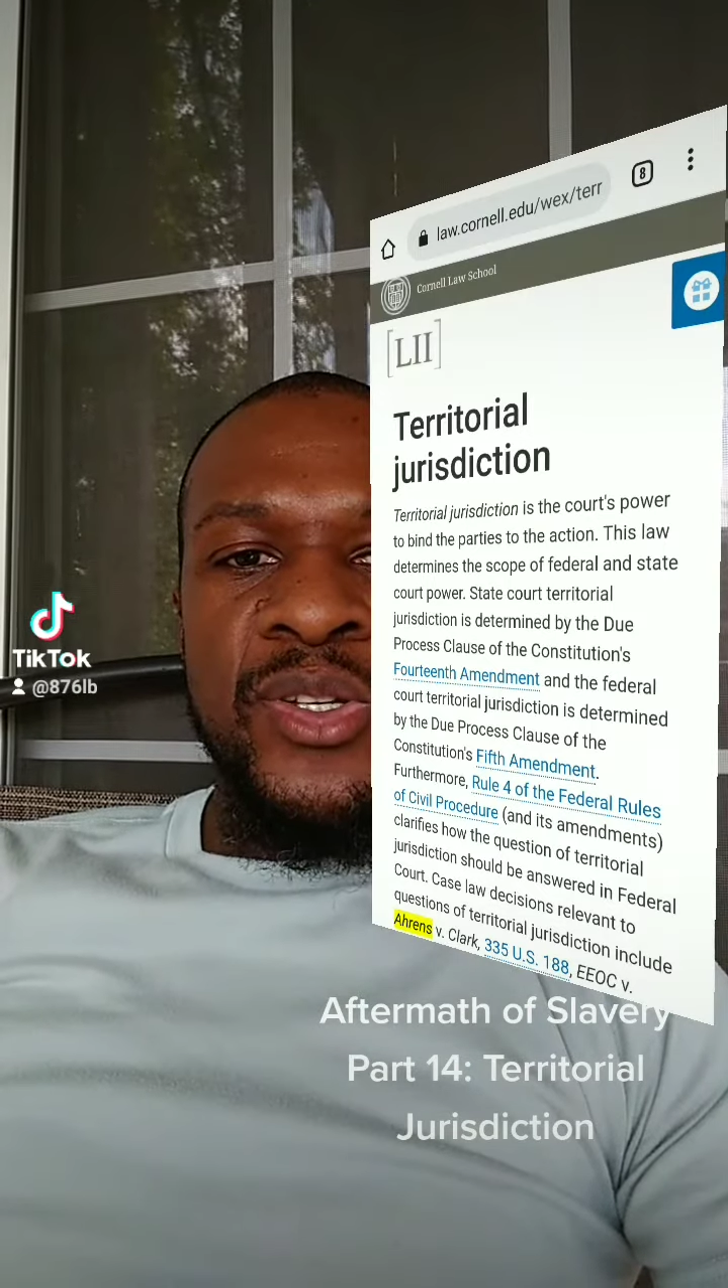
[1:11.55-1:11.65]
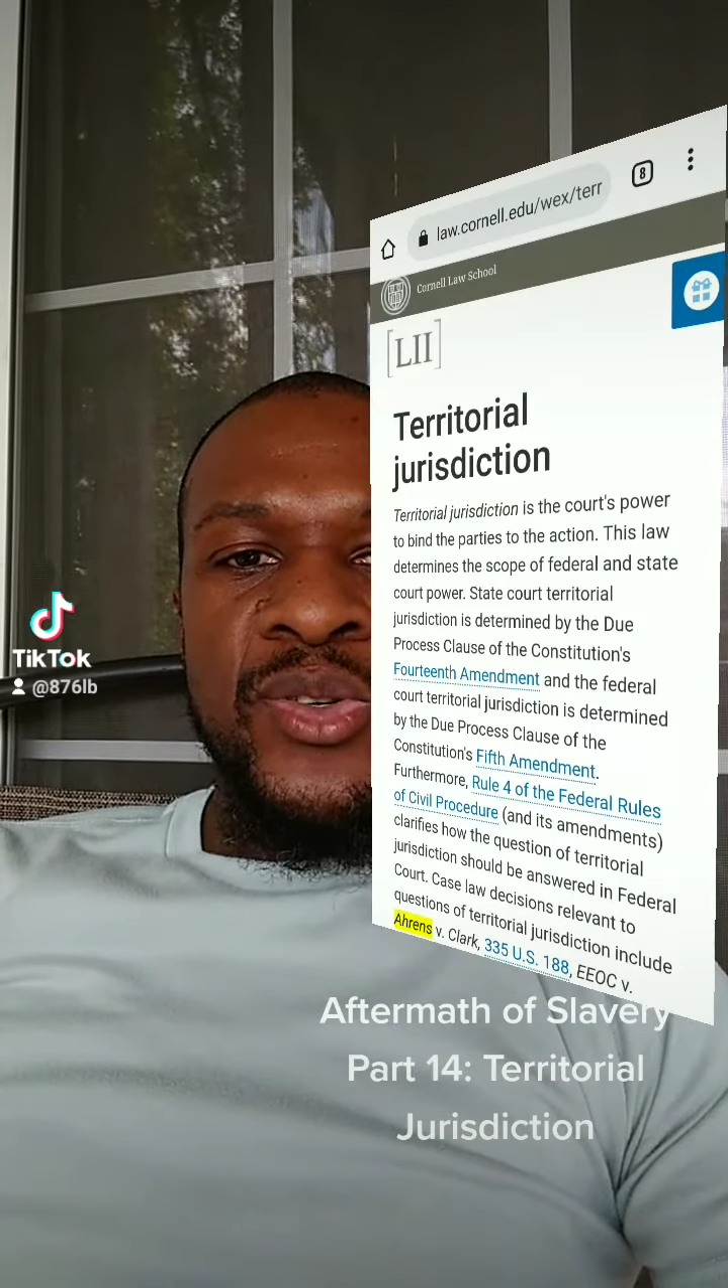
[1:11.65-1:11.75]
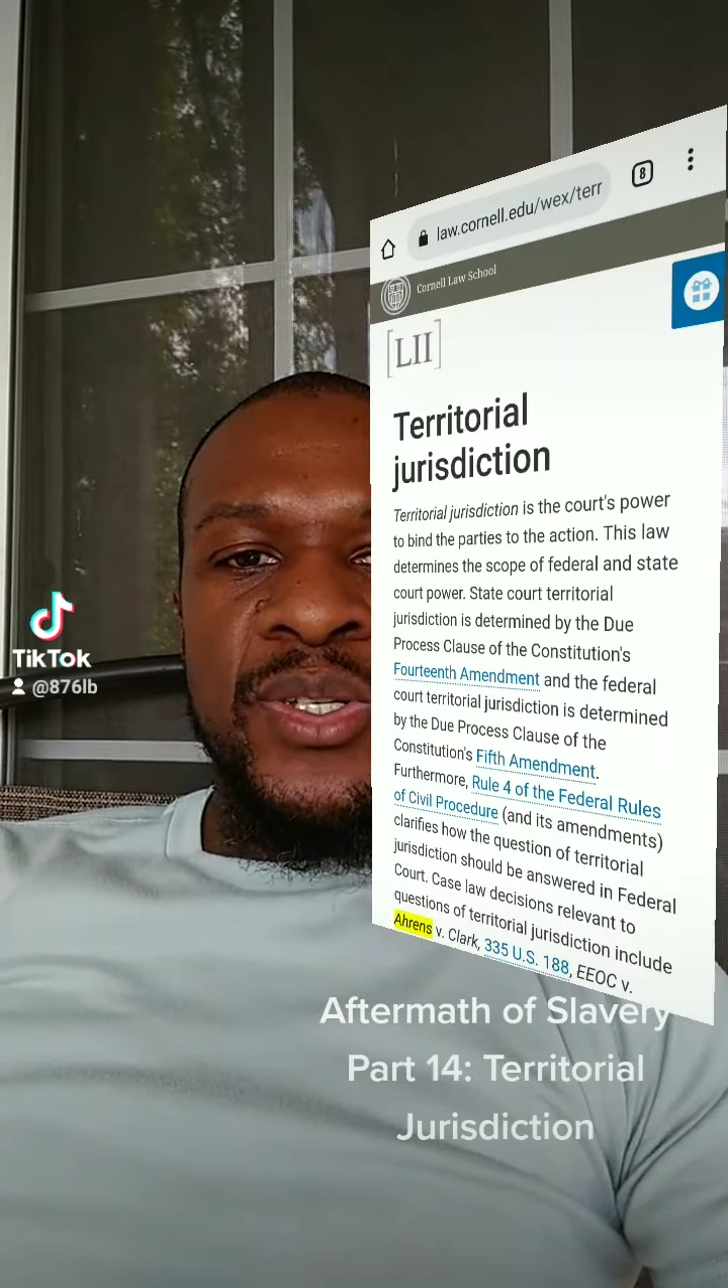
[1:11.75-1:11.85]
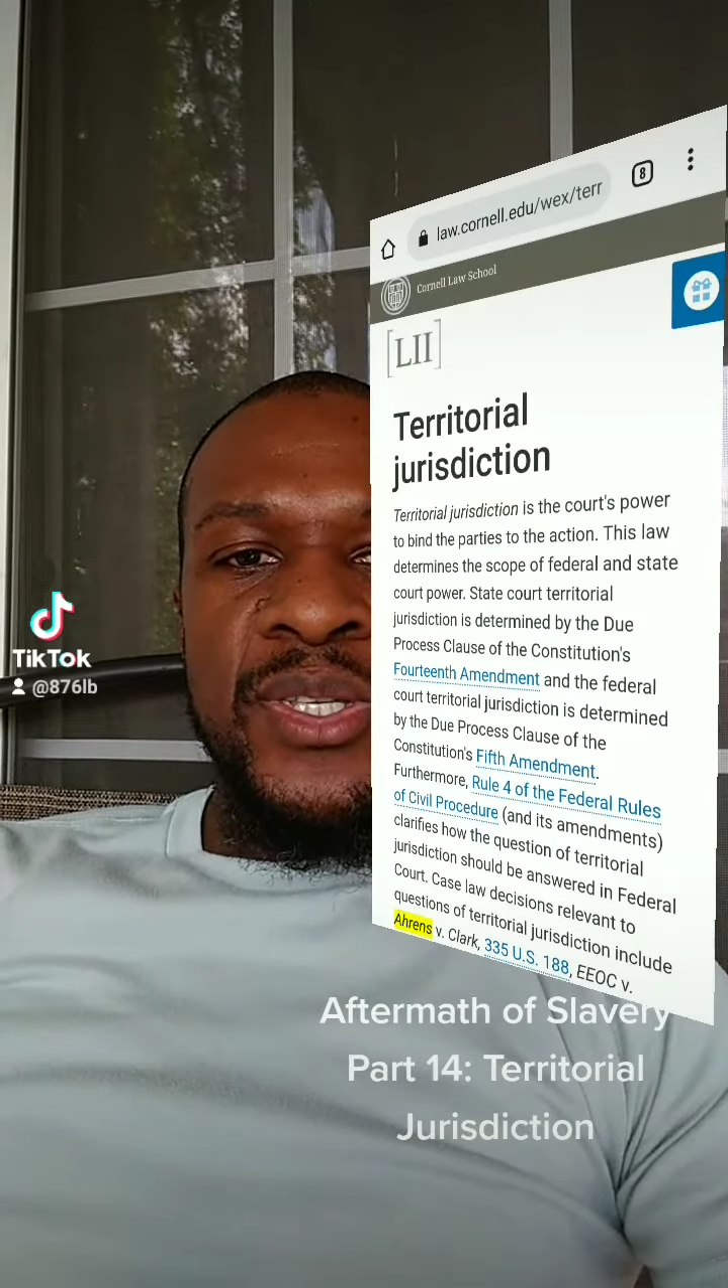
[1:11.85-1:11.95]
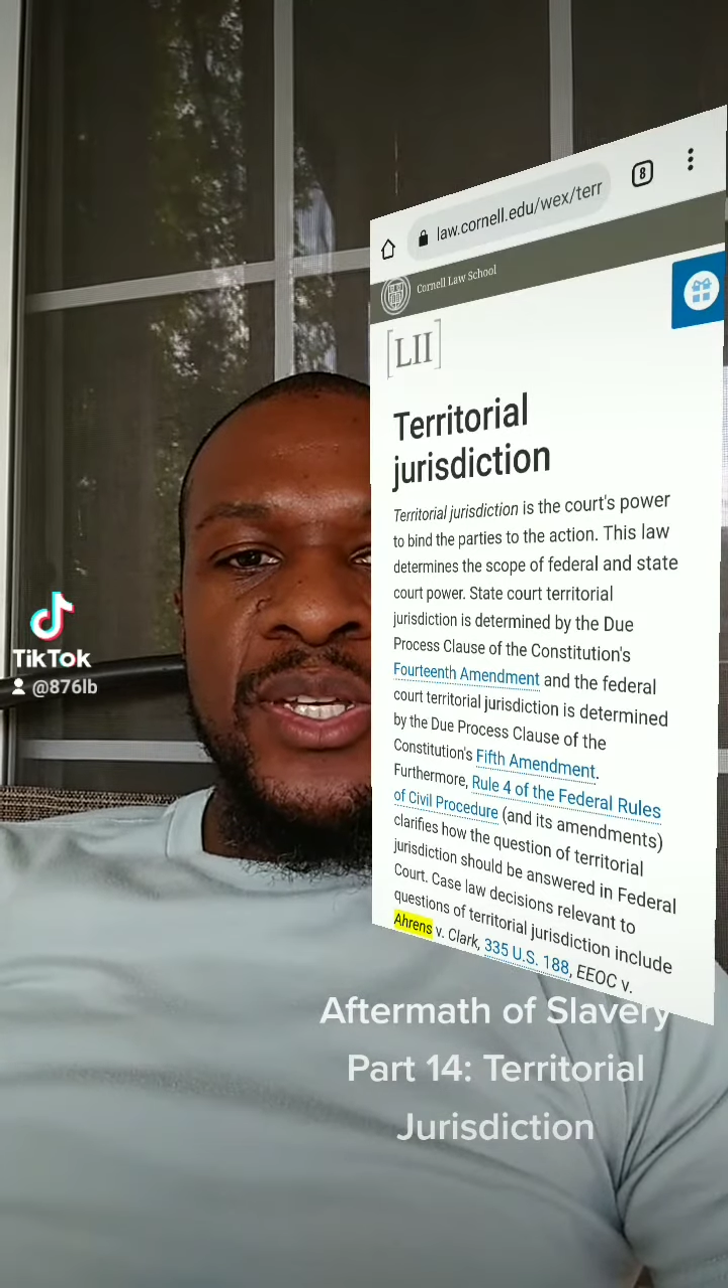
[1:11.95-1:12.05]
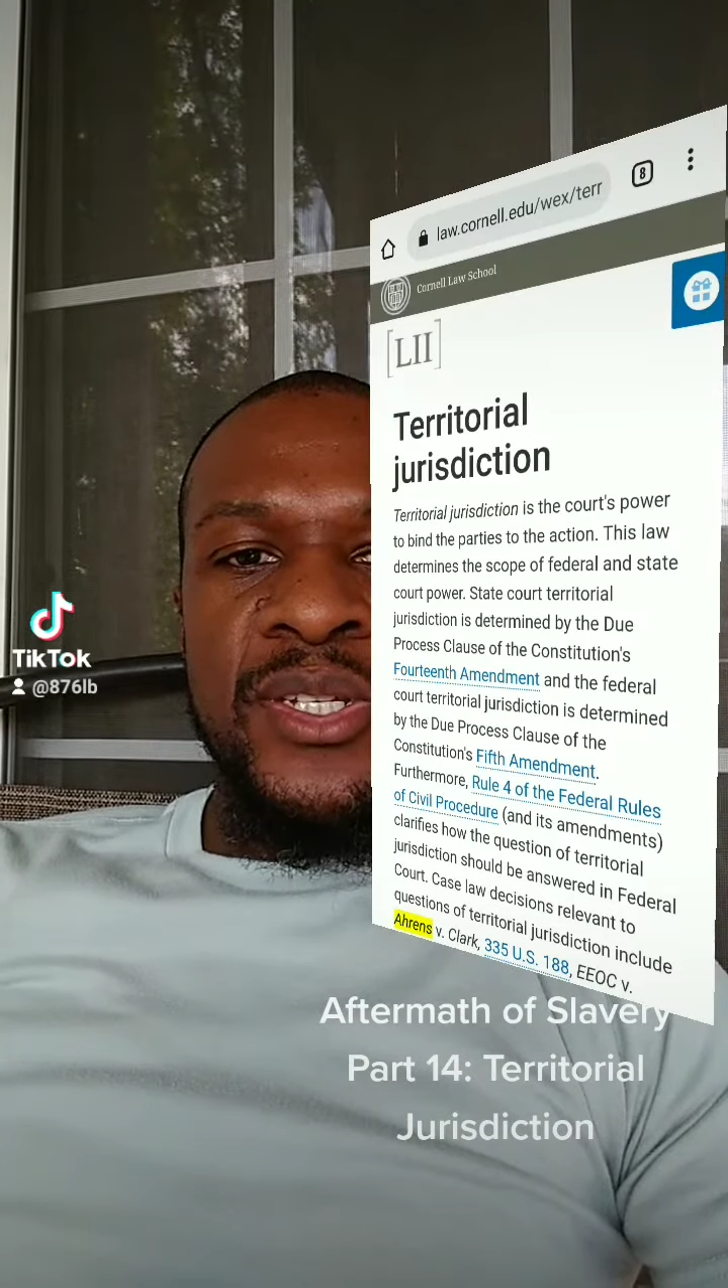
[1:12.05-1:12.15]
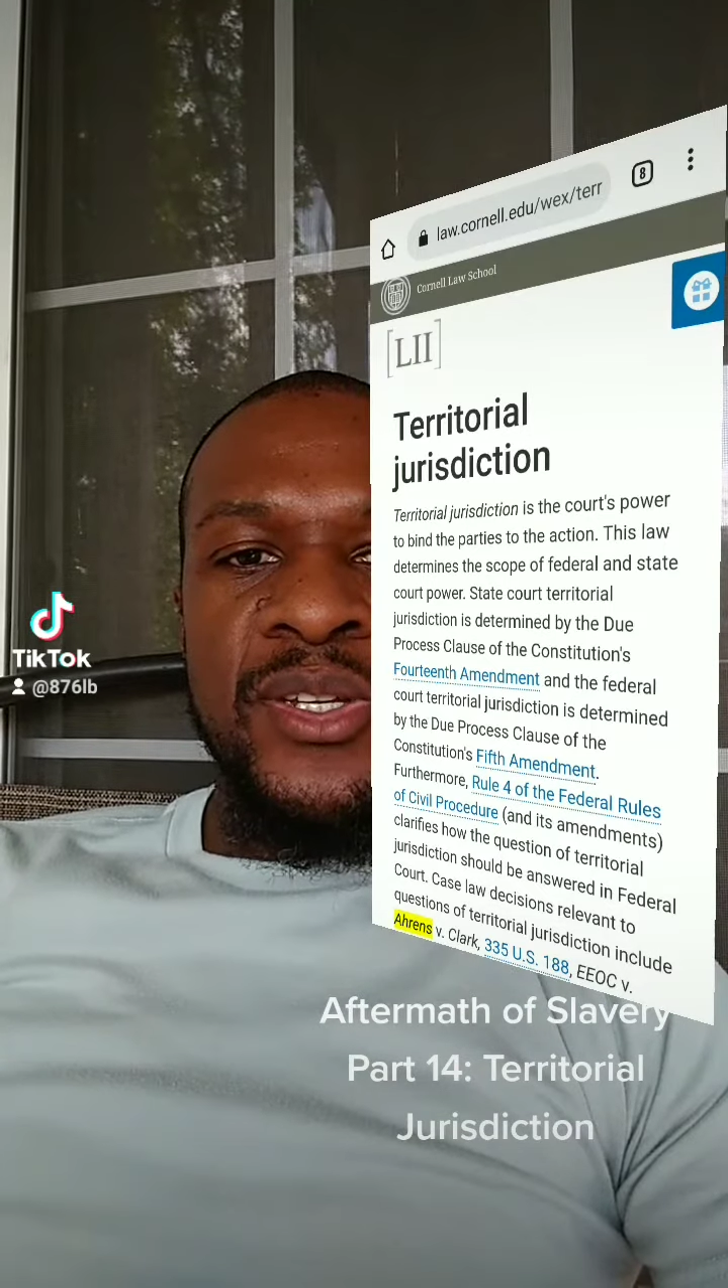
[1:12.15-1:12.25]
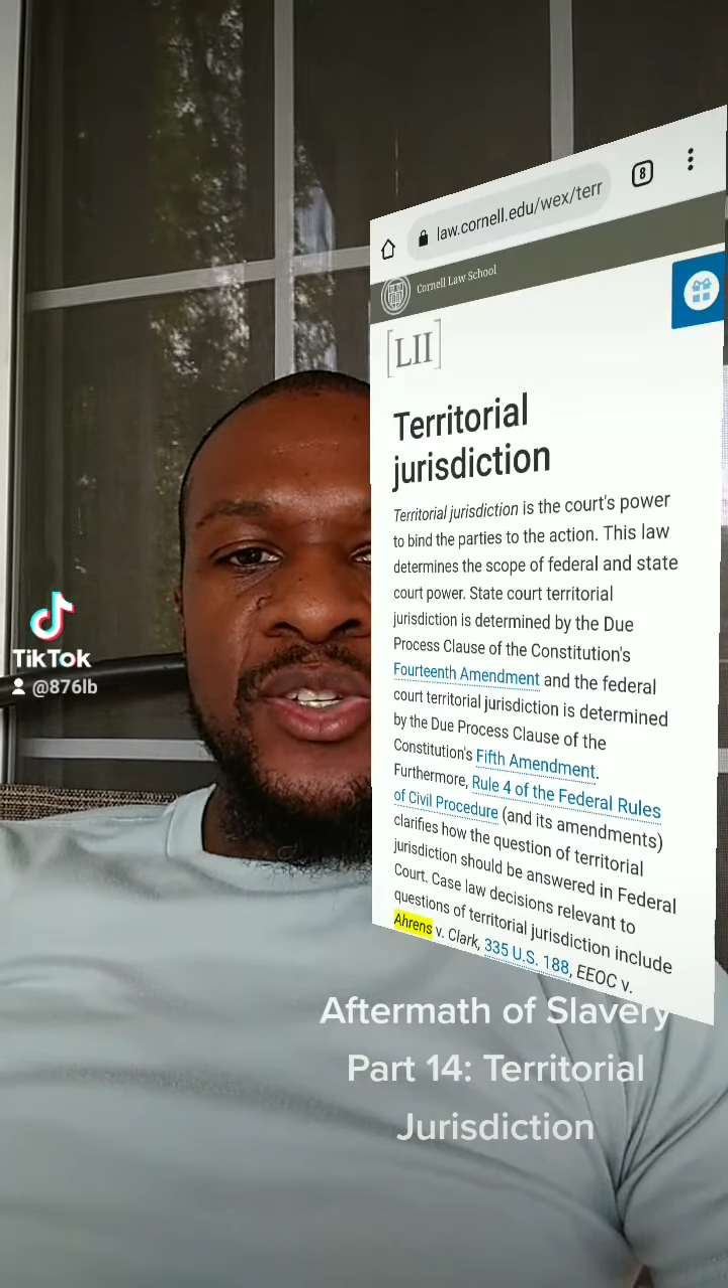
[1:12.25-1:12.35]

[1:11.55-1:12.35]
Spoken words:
jurisdiction